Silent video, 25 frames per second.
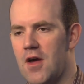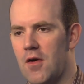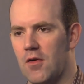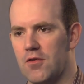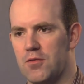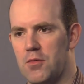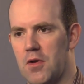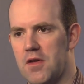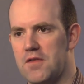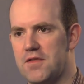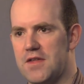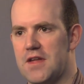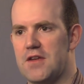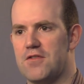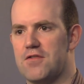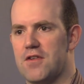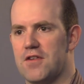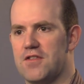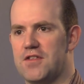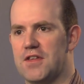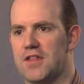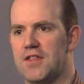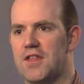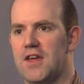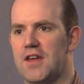It's one of the
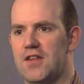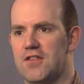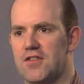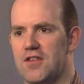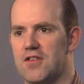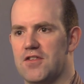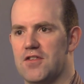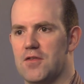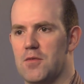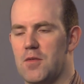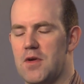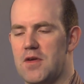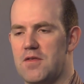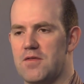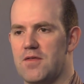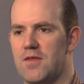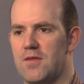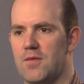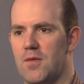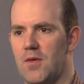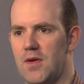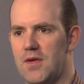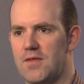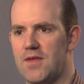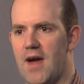interesting things is that we've